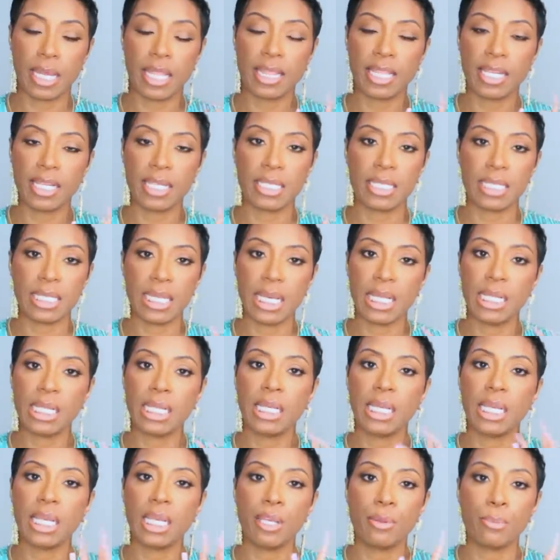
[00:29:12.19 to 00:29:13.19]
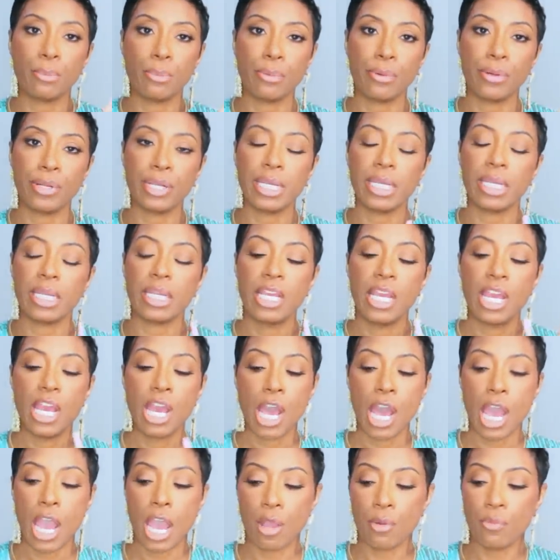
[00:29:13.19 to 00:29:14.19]
I think it's elegant and pretty
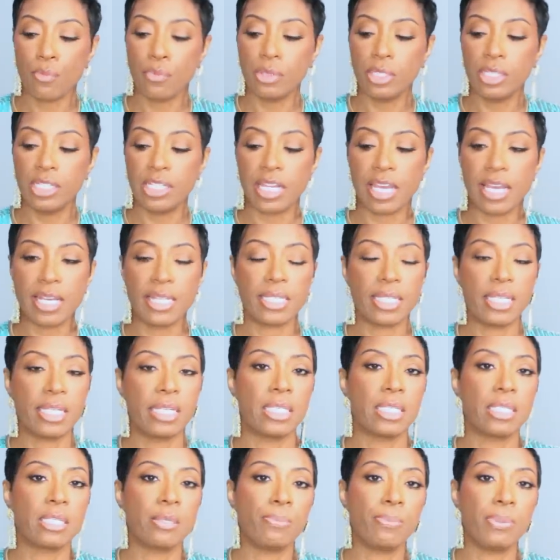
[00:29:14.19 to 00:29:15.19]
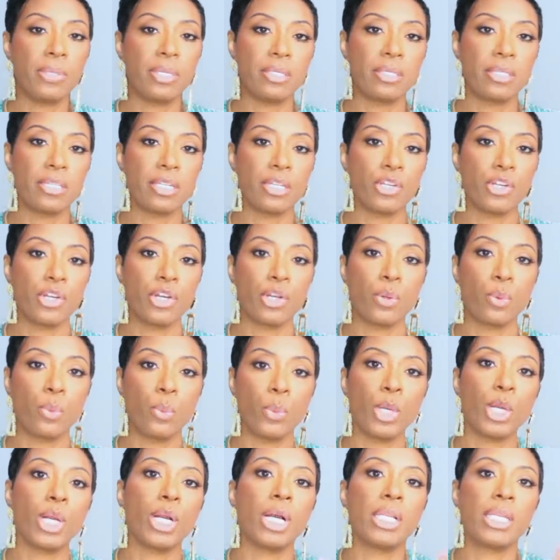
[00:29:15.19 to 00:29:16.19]
and really nice. And it's a piece that you're going to
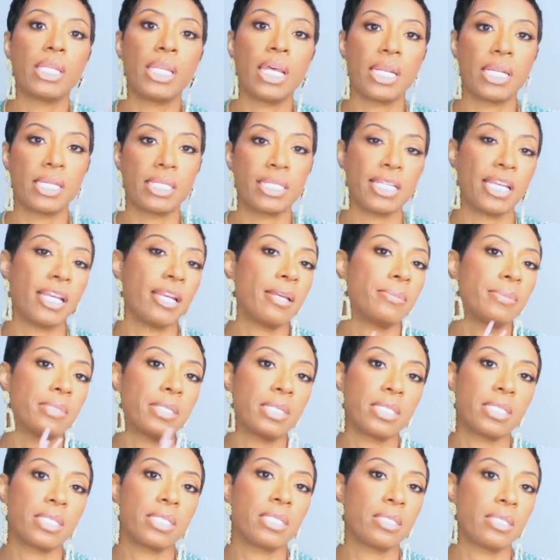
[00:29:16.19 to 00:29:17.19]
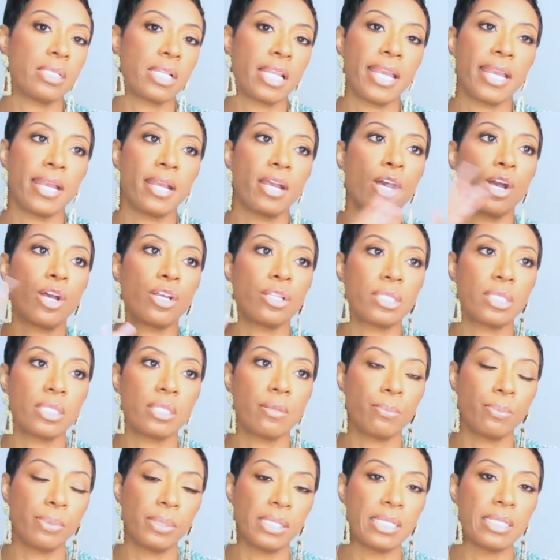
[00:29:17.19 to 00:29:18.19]
wear a lot of times because it's like
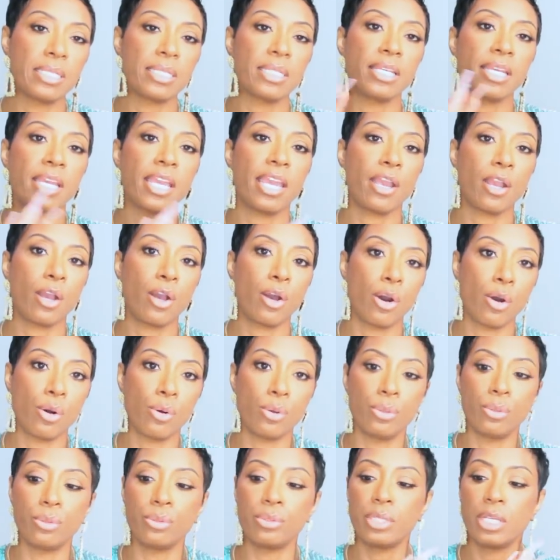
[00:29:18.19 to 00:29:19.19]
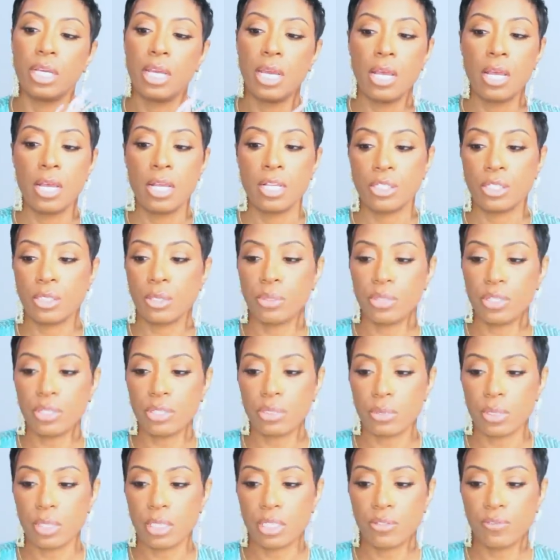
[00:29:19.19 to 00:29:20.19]
simplistic and gold. So
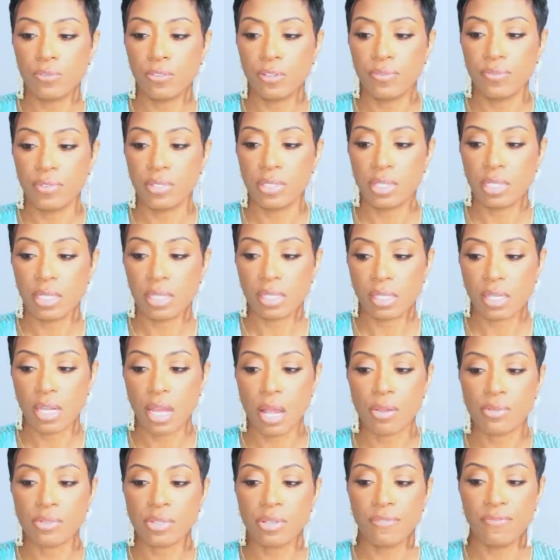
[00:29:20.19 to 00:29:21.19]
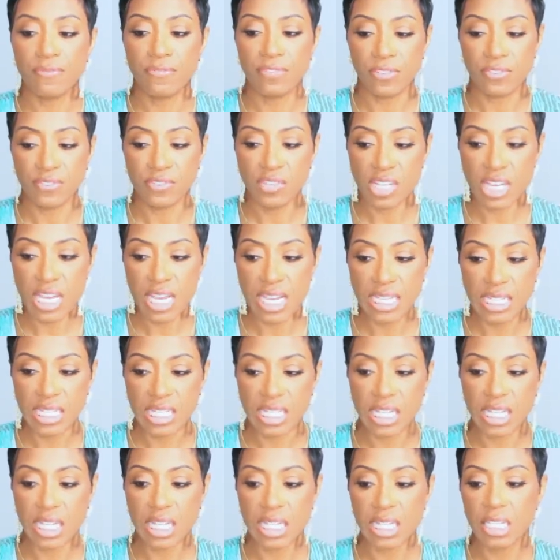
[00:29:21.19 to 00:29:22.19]
this one is
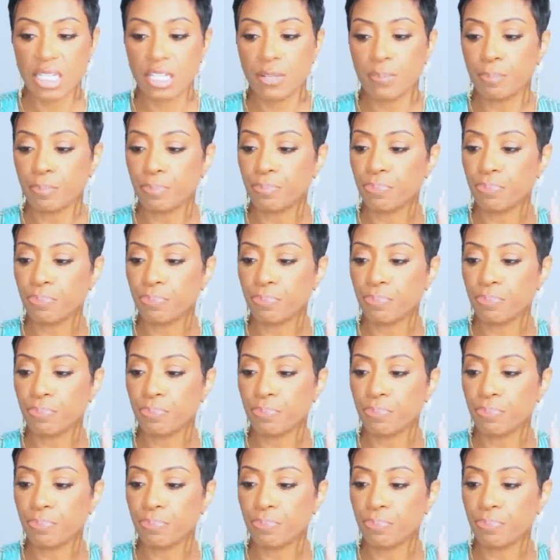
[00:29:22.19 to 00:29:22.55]
$56.58.